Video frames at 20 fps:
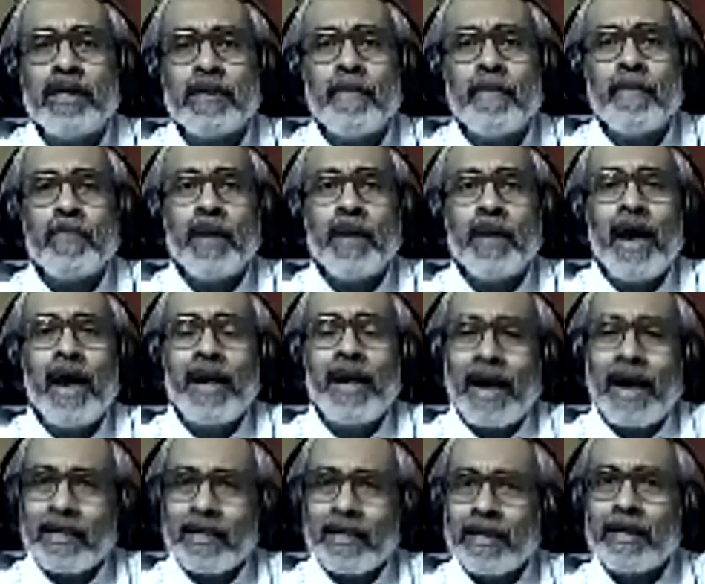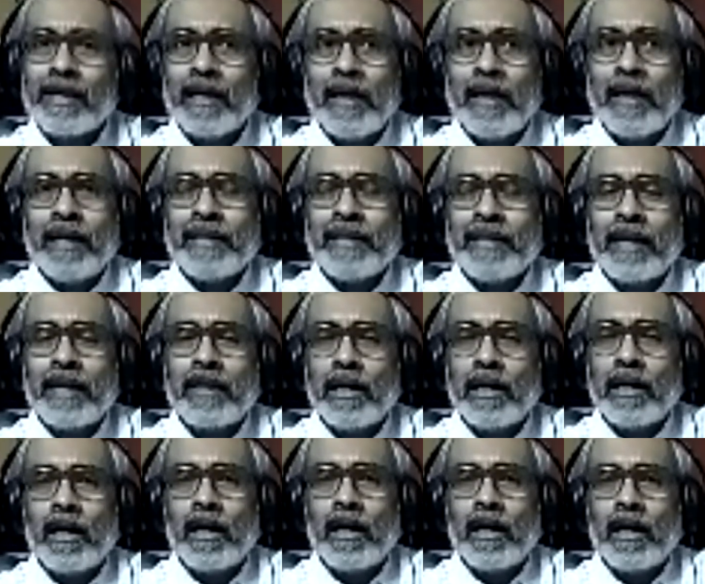And I think that uh,
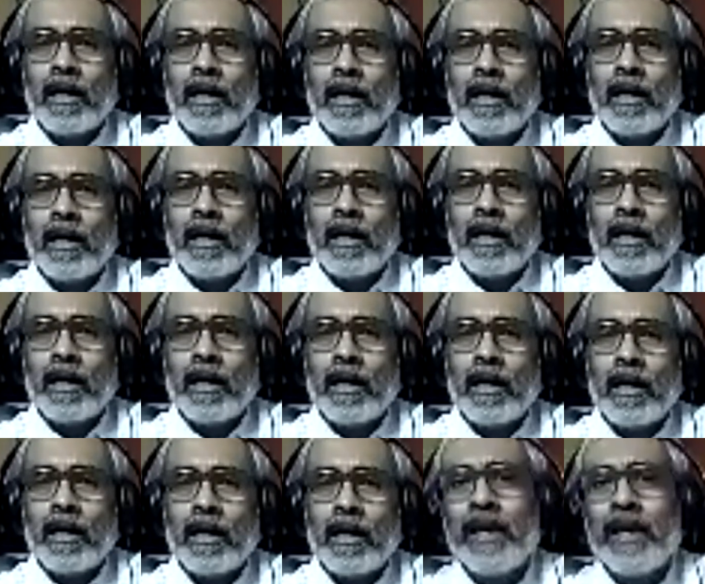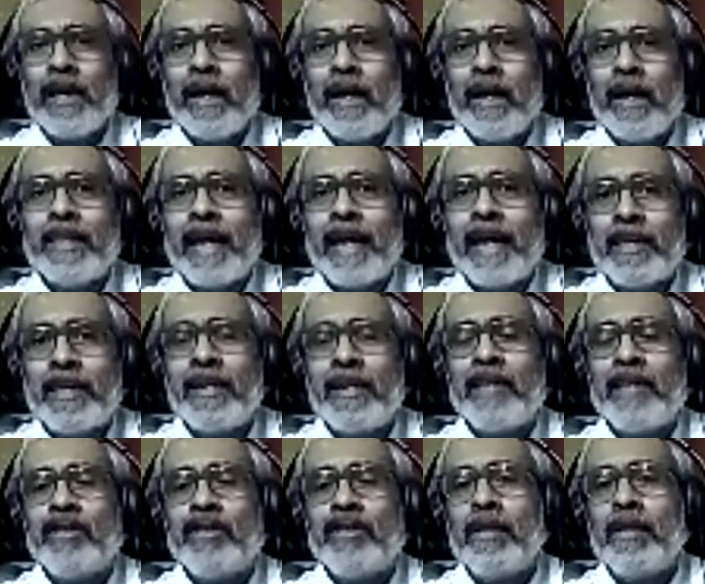we would move in in that direction. The
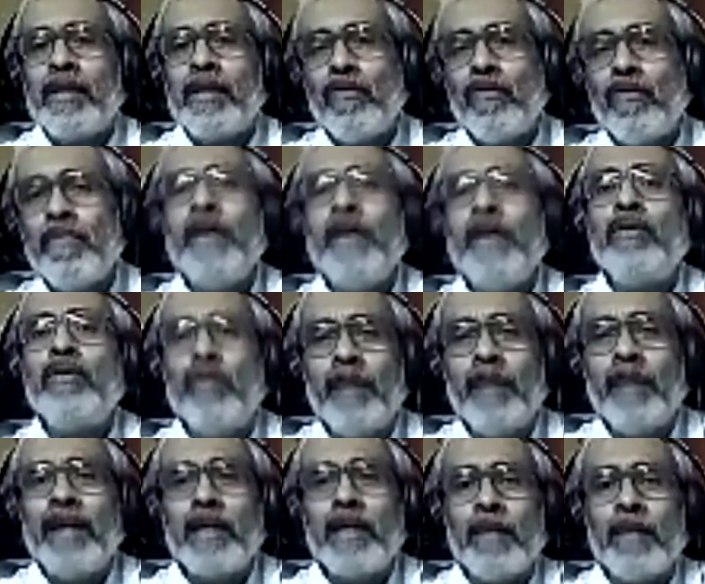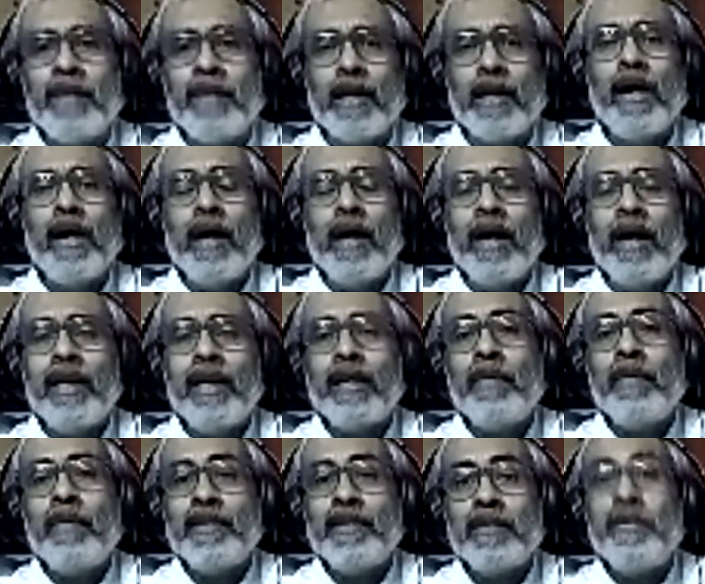movement would be a little bit a little bit
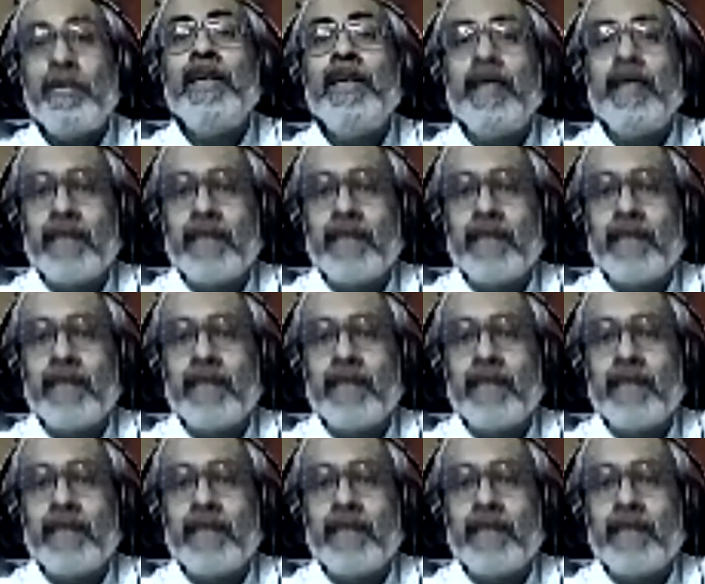speedier.